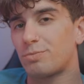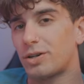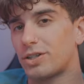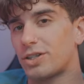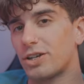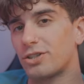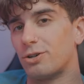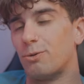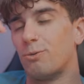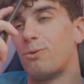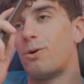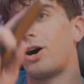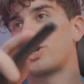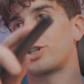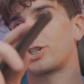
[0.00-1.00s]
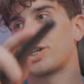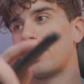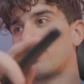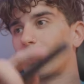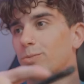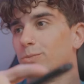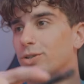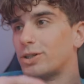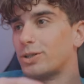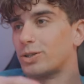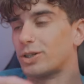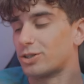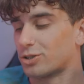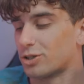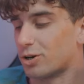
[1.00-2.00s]
but doesn't wash it out
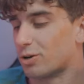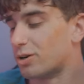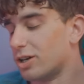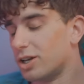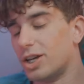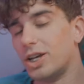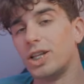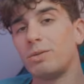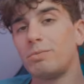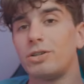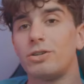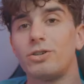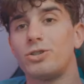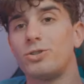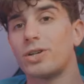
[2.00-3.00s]
completely. So let me know what